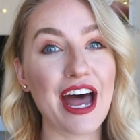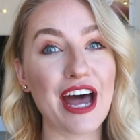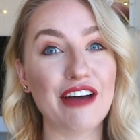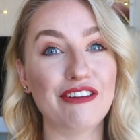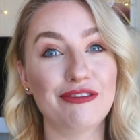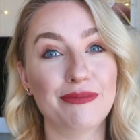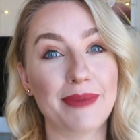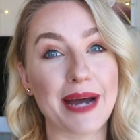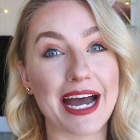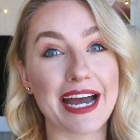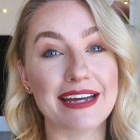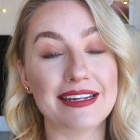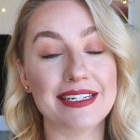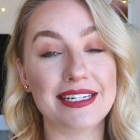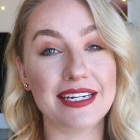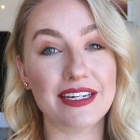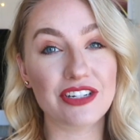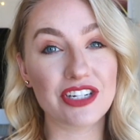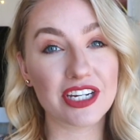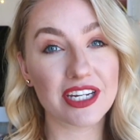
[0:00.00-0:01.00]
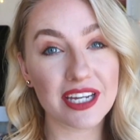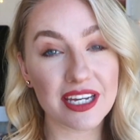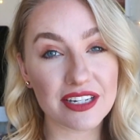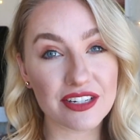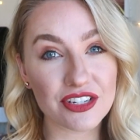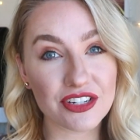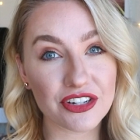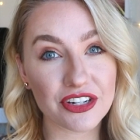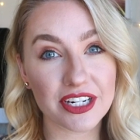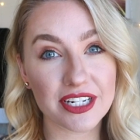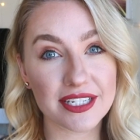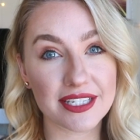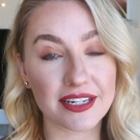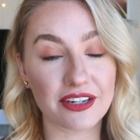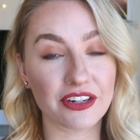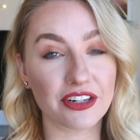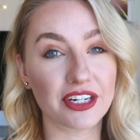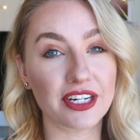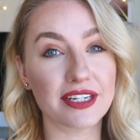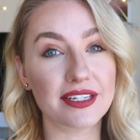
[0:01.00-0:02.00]
of my teaching history
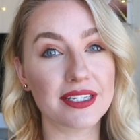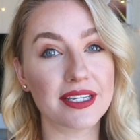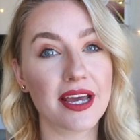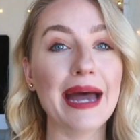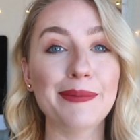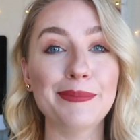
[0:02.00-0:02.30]
series.